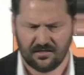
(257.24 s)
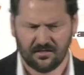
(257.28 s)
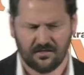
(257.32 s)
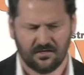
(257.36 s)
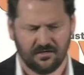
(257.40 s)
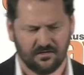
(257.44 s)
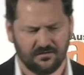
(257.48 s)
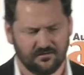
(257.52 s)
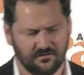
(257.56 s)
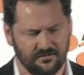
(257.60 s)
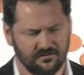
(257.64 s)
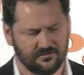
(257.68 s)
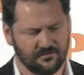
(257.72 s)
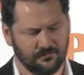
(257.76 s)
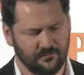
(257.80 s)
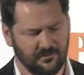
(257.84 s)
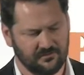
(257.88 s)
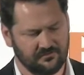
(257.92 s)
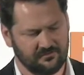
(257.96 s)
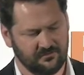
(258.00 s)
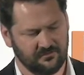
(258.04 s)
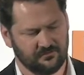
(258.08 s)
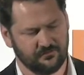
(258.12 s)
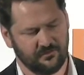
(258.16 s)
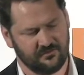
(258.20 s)
The
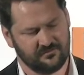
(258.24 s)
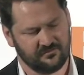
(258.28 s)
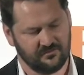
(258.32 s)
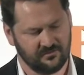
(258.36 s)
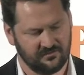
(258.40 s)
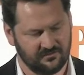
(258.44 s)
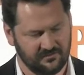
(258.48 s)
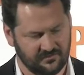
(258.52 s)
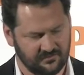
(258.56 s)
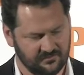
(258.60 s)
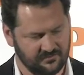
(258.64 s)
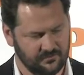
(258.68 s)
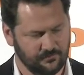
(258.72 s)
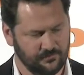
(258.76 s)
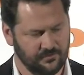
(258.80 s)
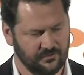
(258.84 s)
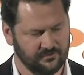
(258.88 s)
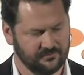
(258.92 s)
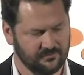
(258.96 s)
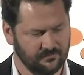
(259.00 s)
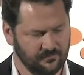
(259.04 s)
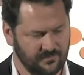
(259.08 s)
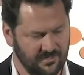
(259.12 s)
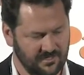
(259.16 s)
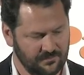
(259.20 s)
most interesting thing of the
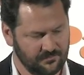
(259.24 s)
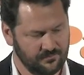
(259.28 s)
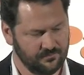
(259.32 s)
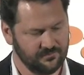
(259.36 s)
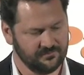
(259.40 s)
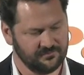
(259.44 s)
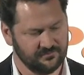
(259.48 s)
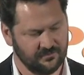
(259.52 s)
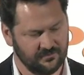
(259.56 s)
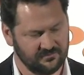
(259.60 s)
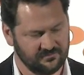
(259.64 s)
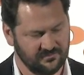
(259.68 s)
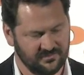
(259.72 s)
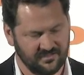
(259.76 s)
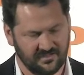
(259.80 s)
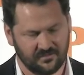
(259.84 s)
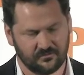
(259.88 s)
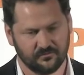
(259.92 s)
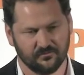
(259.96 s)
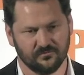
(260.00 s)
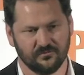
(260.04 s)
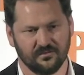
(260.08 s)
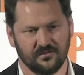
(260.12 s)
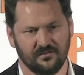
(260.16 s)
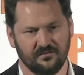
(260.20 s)
deposit, maybe besides the
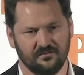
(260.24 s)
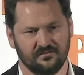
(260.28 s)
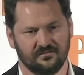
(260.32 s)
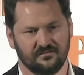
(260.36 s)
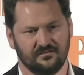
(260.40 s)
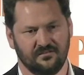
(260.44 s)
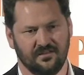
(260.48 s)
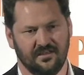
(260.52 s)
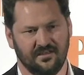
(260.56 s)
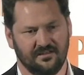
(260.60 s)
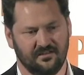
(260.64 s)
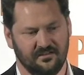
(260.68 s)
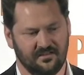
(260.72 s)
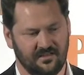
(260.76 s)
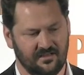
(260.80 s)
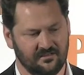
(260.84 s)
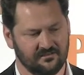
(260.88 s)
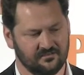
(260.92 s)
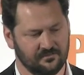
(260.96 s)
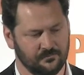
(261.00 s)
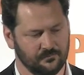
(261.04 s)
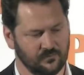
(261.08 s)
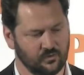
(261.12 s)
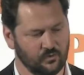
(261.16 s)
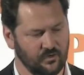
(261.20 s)
nickel, is that it
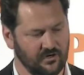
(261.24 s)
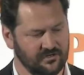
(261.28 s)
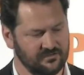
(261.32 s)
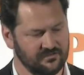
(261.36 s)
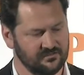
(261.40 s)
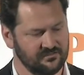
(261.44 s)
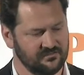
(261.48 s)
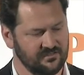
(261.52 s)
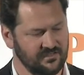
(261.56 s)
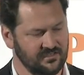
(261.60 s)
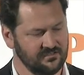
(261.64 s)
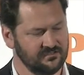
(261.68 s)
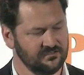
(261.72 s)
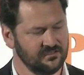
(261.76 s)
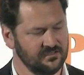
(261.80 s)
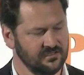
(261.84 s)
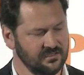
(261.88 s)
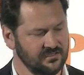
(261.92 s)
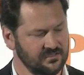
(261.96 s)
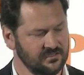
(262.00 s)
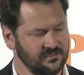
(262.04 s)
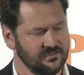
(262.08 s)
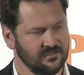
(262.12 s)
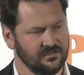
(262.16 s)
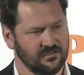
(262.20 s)
has some quite distinct
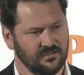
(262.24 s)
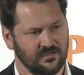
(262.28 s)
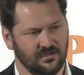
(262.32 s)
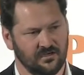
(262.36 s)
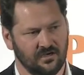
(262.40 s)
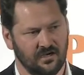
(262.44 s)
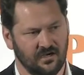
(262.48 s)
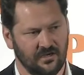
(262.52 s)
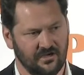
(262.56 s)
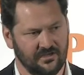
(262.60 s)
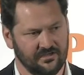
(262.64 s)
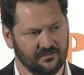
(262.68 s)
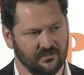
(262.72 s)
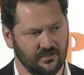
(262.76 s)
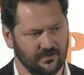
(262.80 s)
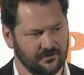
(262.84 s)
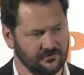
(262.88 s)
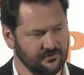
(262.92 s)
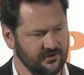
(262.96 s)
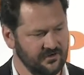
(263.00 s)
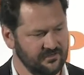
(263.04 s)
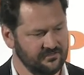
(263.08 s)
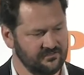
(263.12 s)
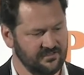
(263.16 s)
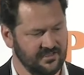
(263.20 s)
high and
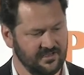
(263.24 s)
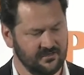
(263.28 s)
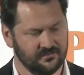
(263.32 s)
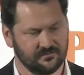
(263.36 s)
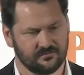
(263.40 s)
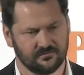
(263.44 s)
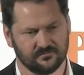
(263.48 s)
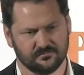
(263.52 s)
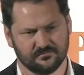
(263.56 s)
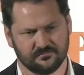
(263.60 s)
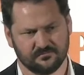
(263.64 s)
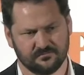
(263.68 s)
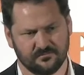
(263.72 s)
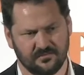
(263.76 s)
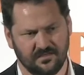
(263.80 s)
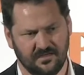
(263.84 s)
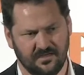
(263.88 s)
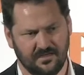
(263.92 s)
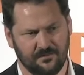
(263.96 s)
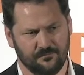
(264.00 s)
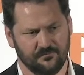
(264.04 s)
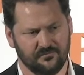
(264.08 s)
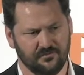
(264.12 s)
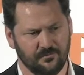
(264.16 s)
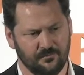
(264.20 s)
low-grade talc
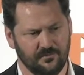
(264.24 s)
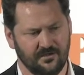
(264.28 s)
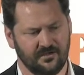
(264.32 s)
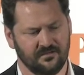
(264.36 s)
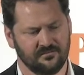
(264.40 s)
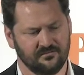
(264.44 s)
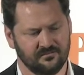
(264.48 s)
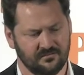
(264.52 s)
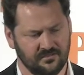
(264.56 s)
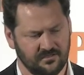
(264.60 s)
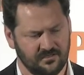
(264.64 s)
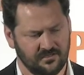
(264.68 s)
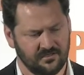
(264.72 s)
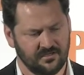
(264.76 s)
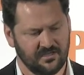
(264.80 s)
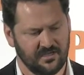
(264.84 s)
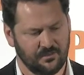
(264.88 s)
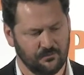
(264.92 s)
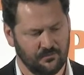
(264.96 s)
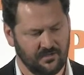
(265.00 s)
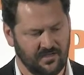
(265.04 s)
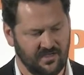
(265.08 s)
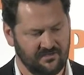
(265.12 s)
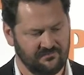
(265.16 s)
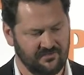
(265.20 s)
domains,
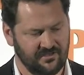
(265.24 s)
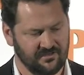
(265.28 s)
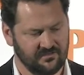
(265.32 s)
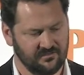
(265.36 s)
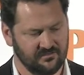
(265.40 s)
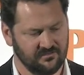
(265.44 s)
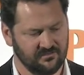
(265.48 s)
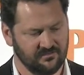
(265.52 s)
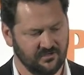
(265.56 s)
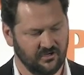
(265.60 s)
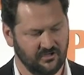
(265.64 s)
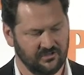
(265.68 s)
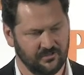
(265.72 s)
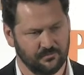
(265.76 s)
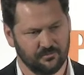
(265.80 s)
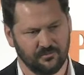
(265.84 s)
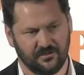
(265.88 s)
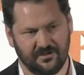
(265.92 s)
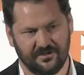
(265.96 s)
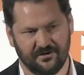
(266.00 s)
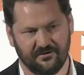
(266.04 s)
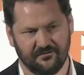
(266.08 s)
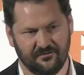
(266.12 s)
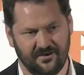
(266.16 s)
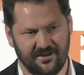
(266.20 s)
and we have had to design the
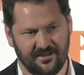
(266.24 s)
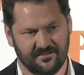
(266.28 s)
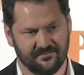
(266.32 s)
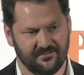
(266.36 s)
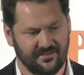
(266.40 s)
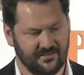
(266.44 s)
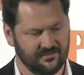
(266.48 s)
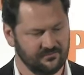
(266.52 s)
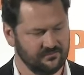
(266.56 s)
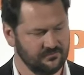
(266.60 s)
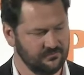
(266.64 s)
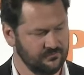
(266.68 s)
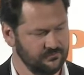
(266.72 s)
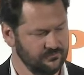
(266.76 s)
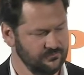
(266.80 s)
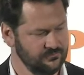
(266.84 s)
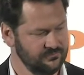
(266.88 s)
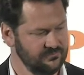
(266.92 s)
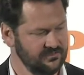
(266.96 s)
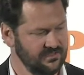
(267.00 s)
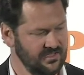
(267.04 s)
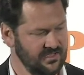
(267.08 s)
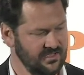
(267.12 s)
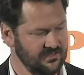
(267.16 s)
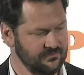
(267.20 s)
plan around that
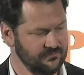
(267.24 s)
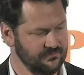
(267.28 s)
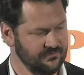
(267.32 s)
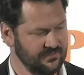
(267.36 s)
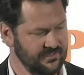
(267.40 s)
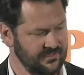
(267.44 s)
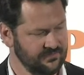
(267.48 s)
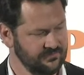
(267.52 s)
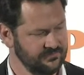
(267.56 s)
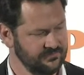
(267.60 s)
to handle that.